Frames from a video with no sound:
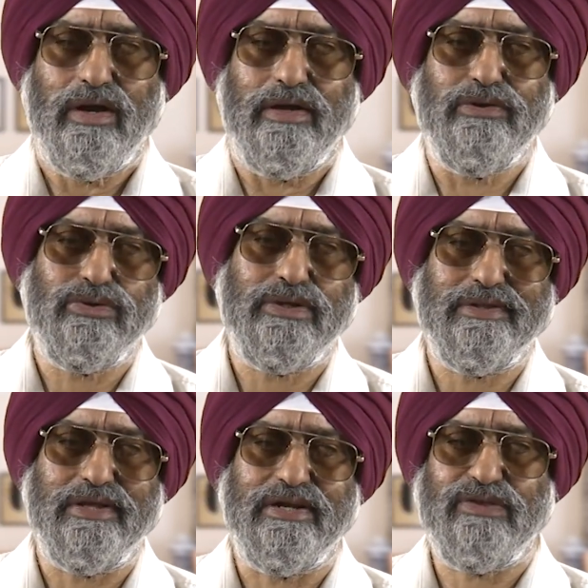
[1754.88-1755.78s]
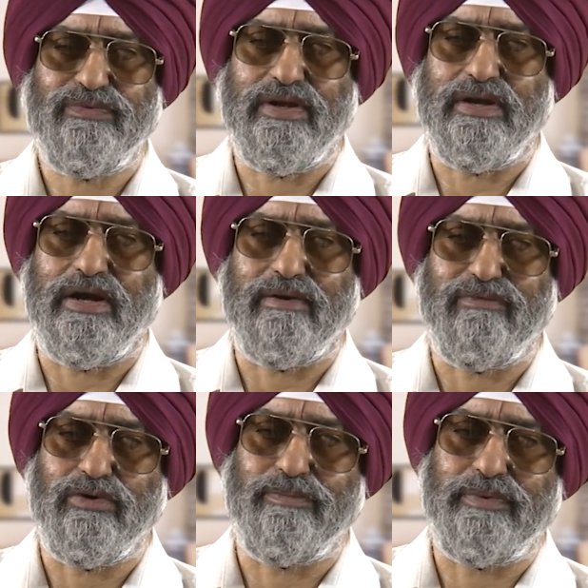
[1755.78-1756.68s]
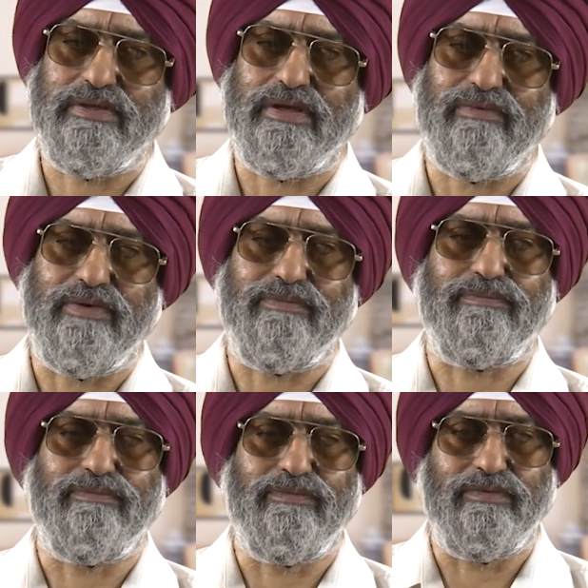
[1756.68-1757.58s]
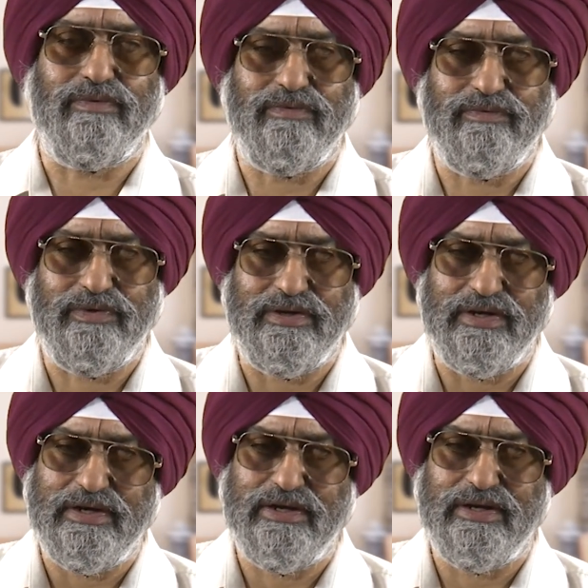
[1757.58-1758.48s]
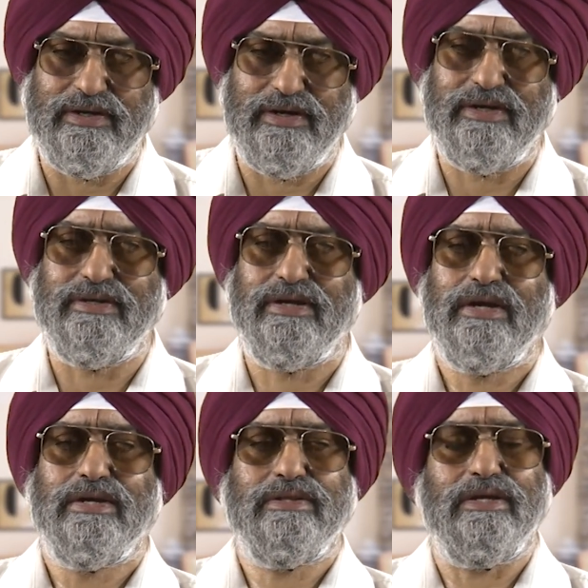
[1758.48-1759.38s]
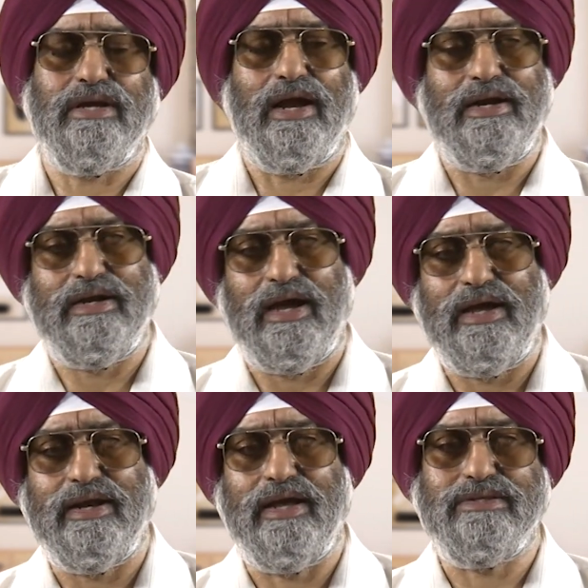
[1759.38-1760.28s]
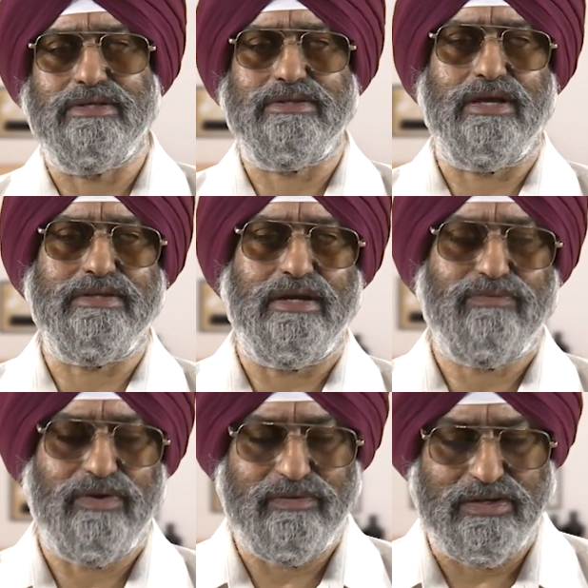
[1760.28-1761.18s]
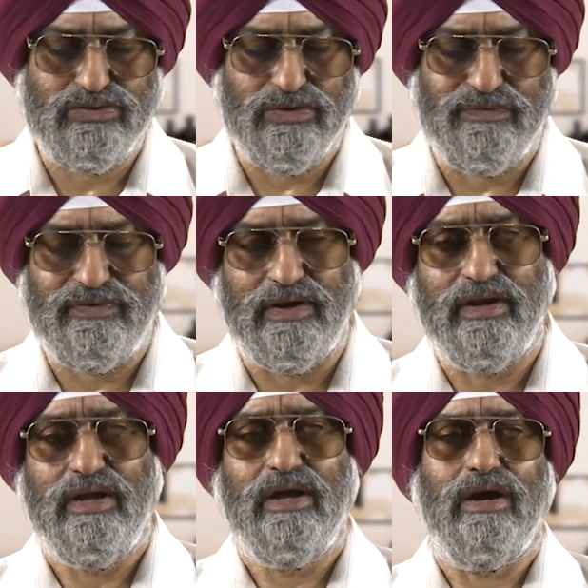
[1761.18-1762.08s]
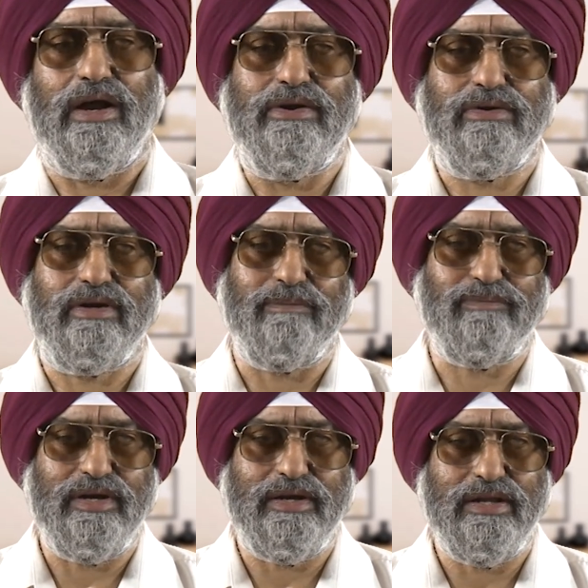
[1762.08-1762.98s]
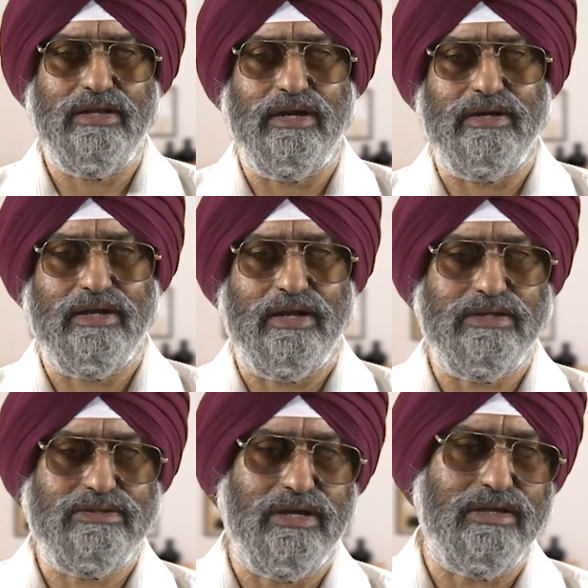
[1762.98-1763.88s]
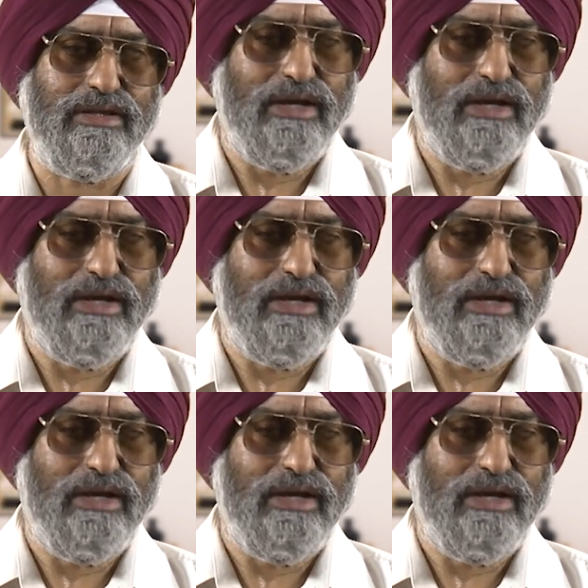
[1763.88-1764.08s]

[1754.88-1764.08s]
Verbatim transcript: using the risk free rate of 2 percent we we redid the entire exercise that we have done so far and on completing the entire exercise